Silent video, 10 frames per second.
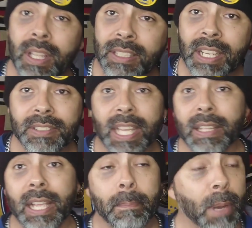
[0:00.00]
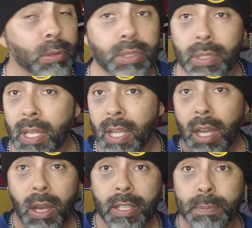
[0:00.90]
Sounds like Mostert,
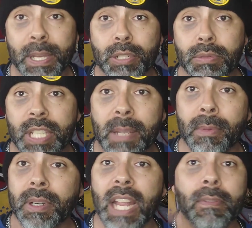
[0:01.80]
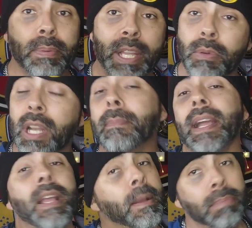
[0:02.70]
a special teamer, never played running back,